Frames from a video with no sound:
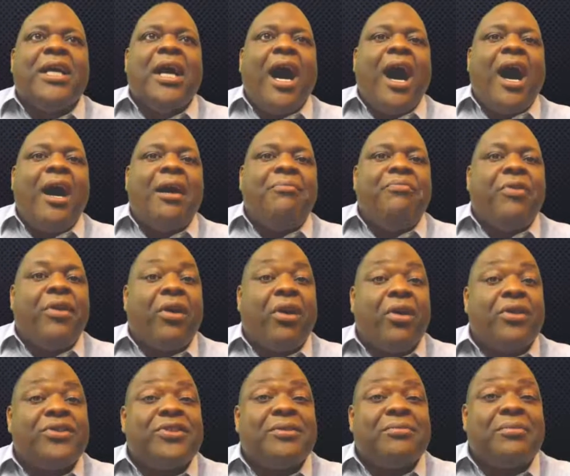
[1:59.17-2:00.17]
there
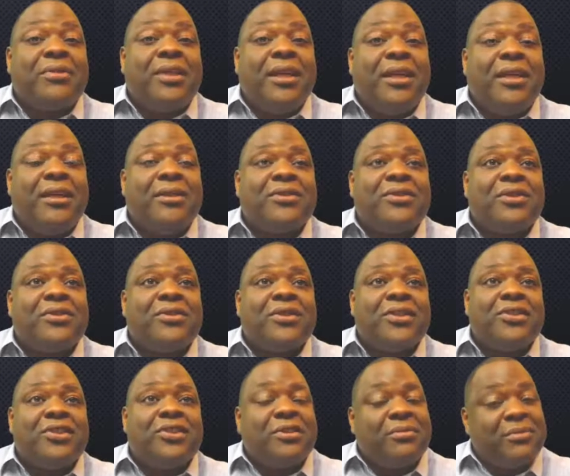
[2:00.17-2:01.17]
are some things
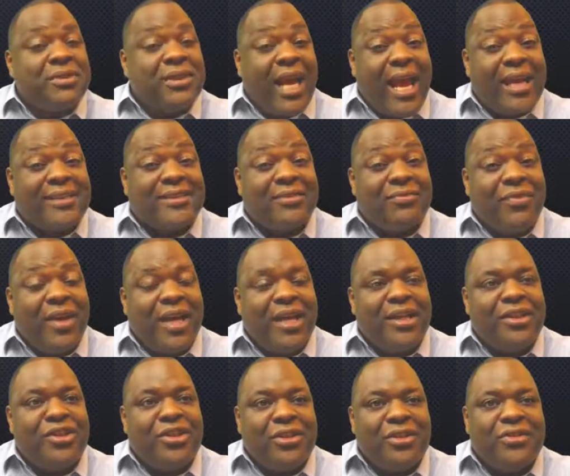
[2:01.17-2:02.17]
such as some tax
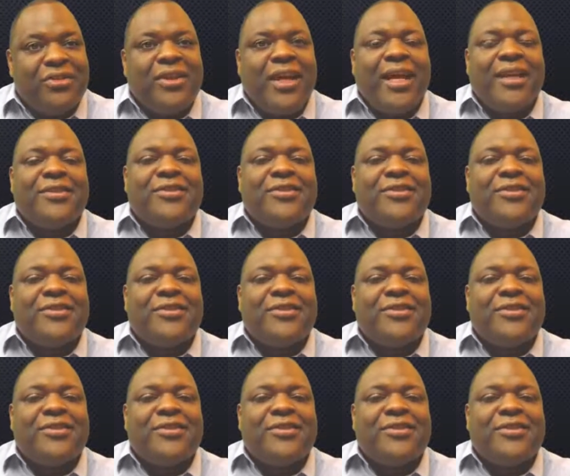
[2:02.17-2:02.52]
advantages and